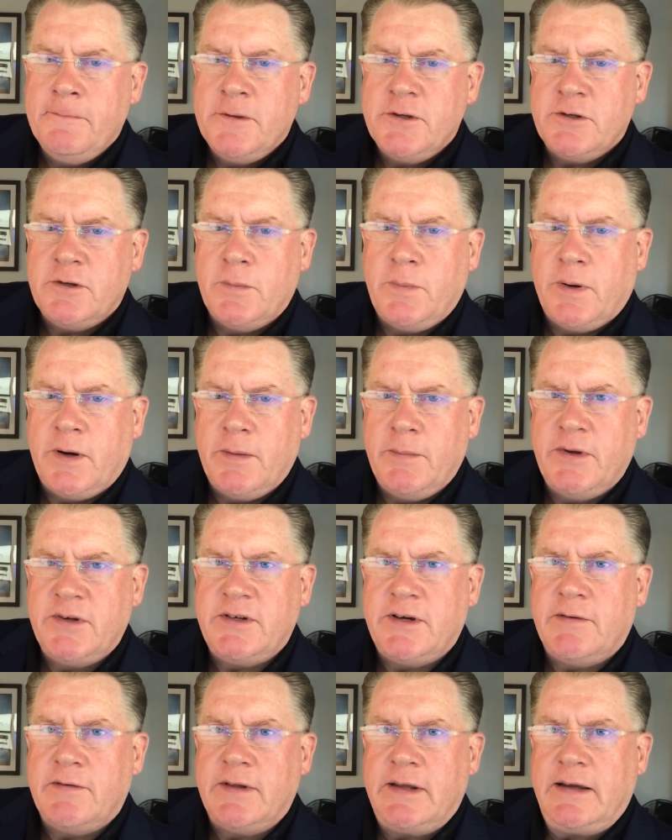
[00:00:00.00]
So pretty
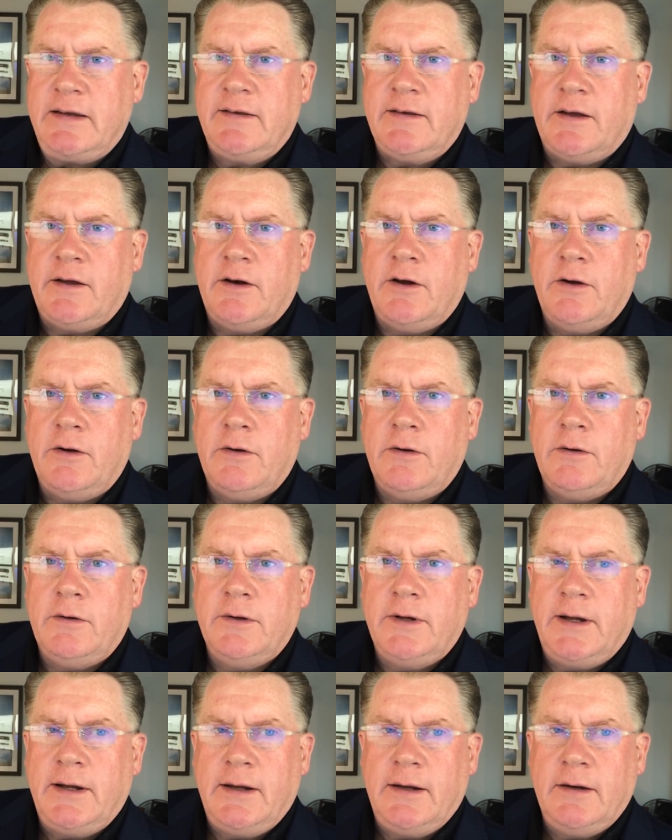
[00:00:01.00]
much everything's on
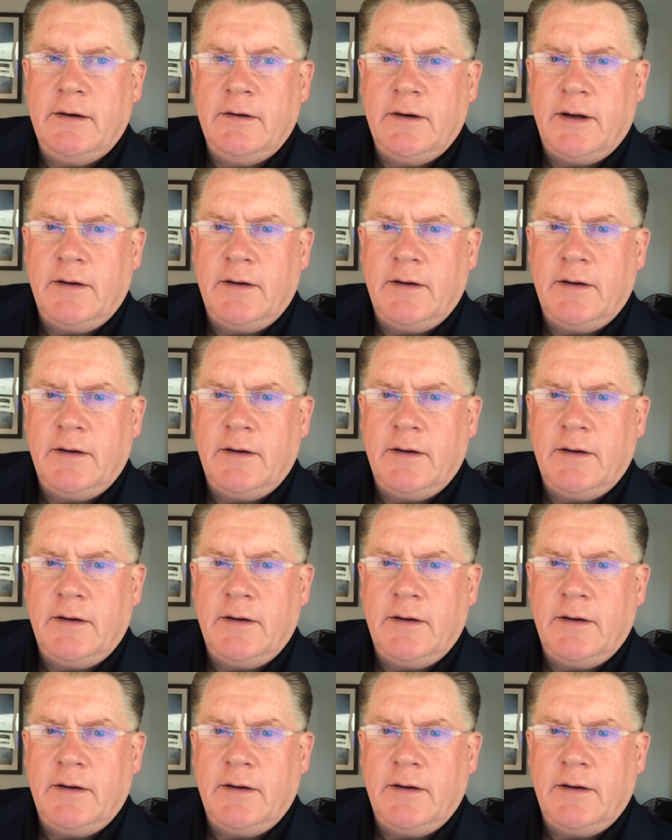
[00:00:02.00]
hold, and